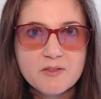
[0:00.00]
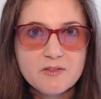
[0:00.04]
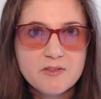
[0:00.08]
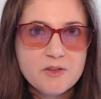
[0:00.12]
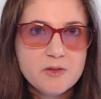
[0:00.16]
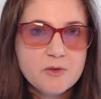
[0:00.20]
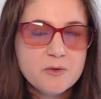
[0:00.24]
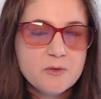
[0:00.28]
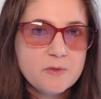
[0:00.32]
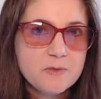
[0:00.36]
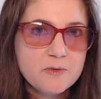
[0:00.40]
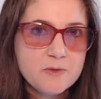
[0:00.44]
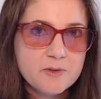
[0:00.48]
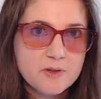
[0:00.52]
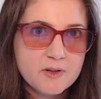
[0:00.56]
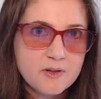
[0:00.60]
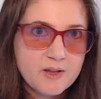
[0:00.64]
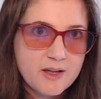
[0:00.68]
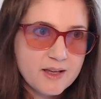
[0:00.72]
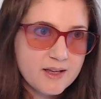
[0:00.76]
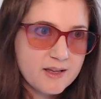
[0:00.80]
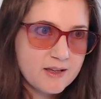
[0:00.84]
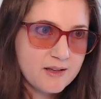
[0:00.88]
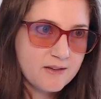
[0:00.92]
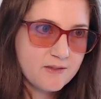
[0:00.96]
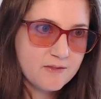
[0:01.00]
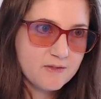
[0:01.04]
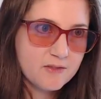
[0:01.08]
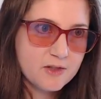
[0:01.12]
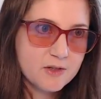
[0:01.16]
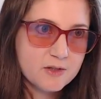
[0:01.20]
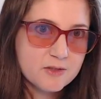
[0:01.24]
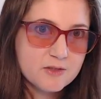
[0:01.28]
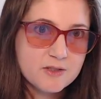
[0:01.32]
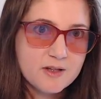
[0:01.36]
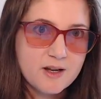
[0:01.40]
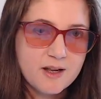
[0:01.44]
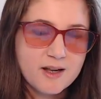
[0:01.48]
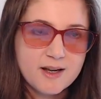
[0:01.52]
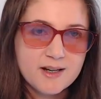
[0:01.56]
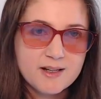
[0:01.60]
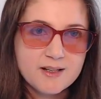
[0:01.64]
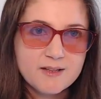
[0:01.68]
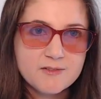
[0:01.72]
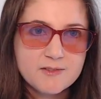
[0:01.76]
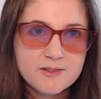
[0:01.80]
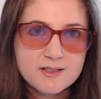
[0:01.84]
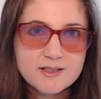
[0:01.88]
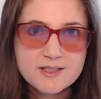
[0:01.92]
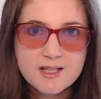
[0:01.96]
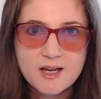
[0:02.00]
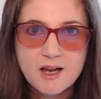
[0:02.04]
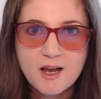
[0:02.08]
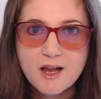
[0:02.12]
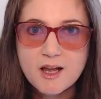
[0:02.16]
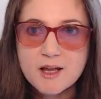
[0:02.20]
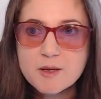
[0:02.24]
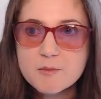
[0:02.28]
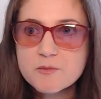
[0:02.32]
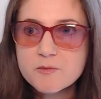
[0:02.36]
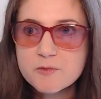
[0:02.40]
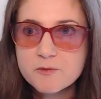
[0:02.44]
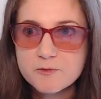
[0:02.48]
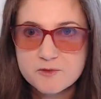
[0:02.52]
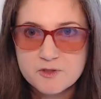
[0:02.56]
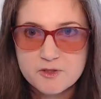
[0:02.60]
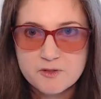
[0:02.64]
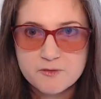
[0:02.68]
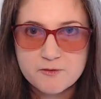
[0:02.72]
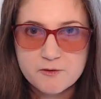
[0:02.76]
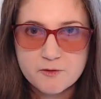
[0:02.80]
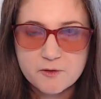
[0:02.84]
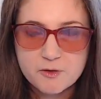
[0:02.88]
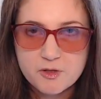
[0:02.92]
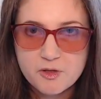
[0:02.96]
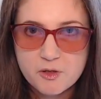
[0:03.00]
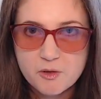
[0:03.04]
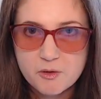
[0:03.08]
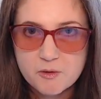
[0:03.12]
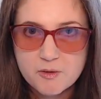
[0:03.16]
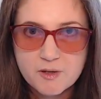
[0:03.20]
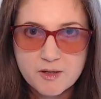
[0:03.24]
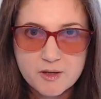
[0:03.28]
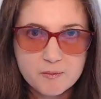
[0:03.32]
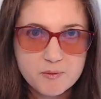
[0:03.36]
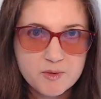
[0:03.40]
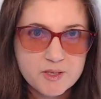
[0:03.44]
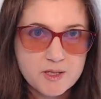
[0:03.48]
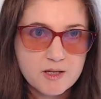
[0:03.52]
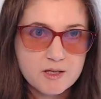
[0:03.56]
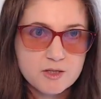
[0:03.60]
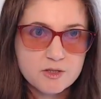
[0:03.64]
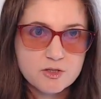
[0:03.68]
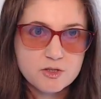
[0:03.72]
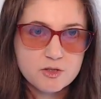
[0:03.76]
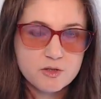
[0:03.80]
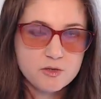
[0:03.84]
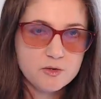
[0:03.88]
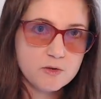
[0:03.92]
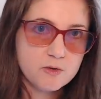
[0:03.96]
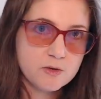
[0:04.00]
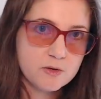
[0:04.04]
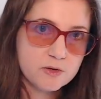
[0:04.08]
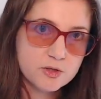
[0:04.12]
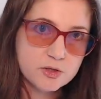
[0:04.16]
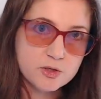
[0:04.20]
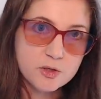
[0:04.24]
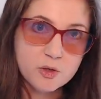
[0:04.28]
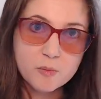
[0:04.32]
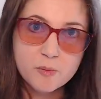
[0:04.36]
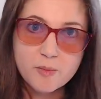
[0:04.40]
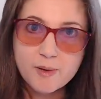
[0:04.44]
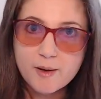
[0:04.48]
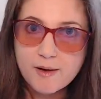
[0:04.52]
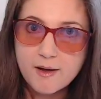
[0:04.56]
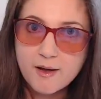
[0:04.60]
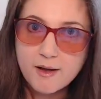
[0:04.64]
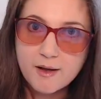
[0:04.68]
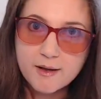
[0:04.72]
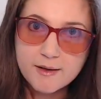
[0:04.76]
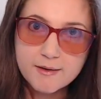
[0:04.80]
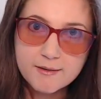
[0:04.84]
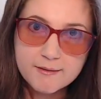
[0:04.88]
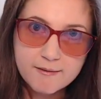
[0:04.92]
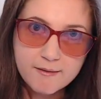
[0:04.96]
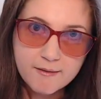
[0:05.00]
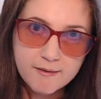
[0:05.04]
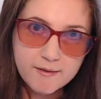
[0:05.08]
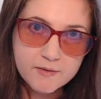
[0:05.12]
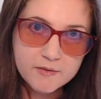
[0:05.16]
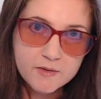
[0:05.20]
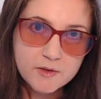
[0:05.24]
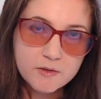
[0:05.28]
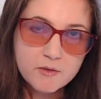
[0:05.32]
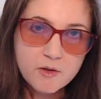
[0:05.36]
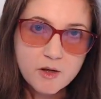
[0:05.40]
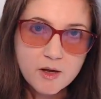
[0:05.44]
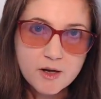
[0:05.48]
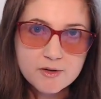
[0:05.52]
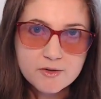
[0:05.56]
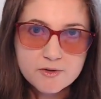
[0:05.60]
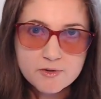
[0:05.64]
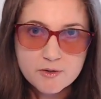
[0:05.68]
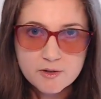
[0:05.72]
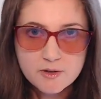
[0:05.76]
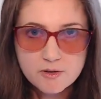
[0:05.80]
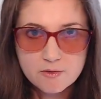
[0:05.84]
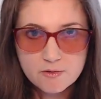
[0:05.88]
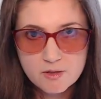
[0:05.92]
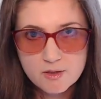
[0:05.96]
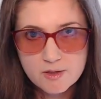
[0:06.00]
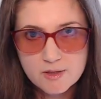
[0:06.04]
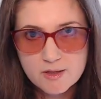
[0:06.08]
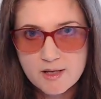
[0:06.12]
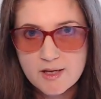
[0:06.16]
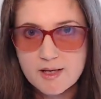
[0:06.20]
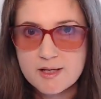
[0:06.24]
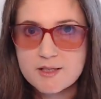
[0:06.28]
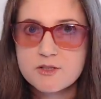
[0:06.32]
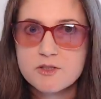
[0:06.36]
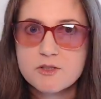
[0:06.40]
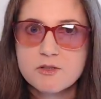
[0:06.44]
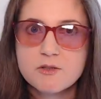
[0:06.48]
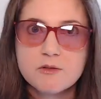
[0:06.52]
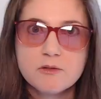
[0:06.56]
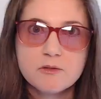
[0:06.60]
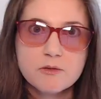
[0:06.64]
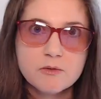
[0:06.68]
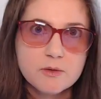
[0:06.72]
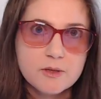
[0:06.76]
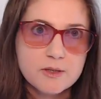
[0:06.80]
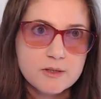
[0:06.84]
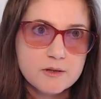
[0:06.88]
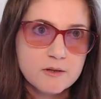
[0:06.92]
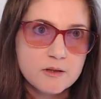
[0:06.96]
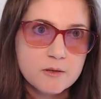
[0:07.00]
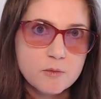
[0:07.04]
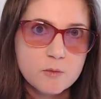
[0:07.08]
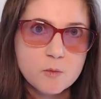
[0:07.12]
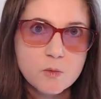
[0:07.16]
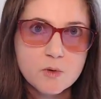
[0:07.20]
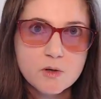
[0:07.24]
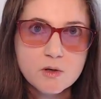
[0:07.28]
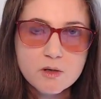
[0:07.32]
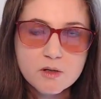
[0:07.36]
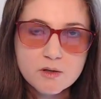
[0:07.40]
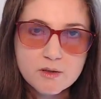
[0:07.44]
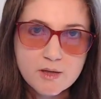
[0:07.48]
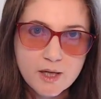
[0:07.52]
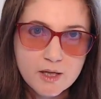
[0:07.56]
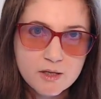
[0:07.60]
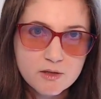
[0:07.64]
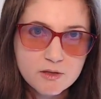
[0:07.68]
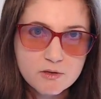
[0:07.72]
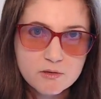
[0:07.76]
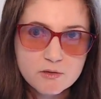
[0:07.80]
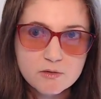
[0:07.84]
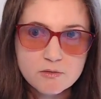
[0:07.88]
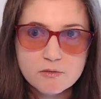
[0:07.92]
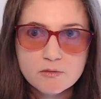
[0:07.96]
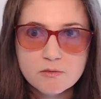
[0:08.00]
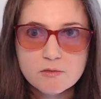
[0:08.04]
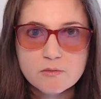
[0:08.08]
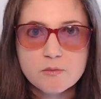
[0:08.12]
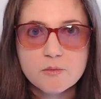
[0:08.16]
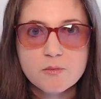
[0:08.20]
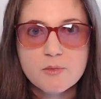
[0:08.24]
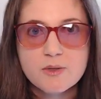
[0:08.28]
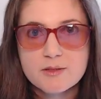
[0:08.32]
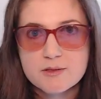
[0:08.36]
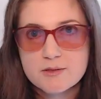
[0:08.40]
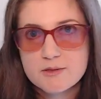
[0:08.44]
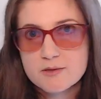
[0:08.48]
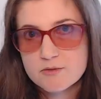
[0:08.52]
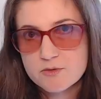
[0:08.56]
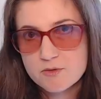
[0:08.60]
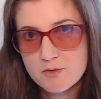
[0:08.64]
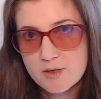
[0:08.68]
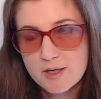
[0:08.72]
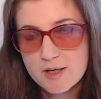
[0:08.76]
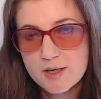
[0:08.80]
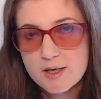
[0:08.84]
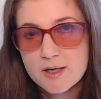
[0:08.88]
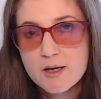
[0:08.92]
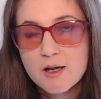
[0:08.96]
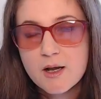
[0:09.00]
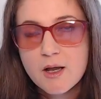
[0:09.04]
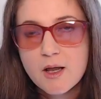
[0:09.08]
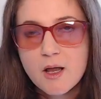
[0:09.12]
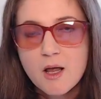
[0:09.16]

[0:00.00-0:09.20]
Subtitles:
you feel like there's not even time for yoga because you're so behind on the laundry you didn't get to and the work that you missed, right?